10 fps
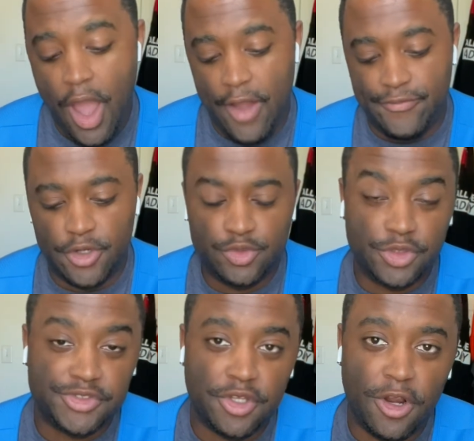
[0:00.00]
I first
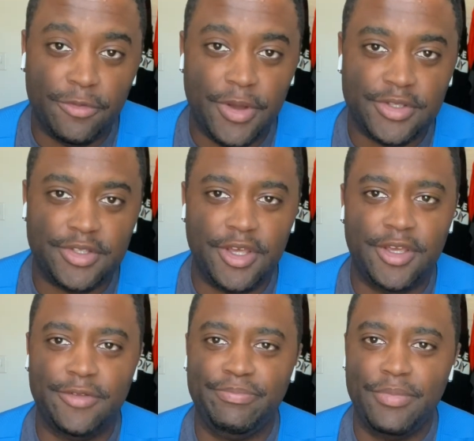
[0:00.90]
want to start off by
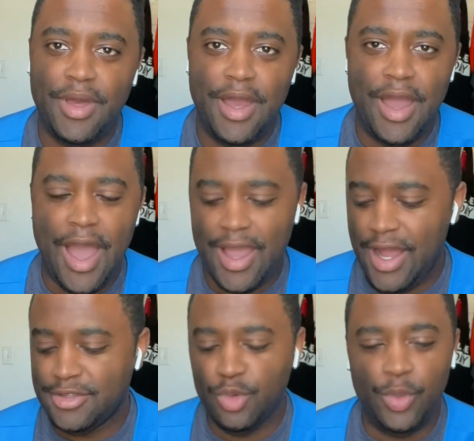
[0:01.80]
saying I
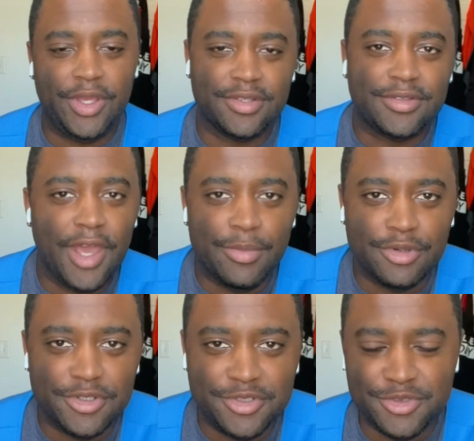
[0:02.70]
got the weakest
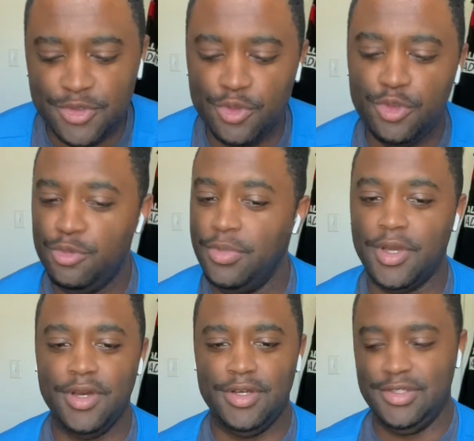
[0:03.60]
table on YouTube
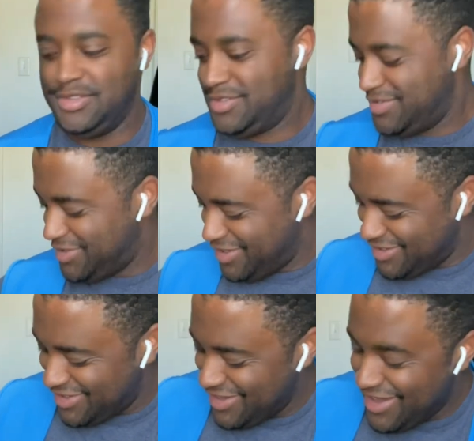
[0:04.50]
because
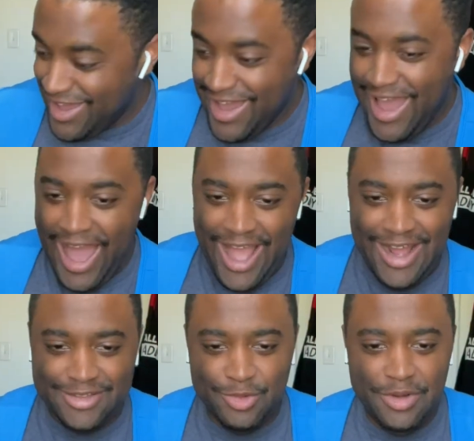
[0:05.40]
I
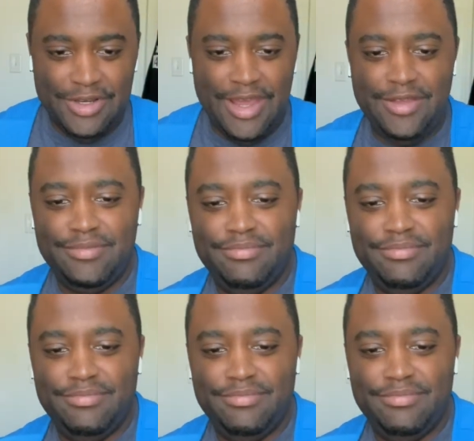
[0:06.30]
got the one that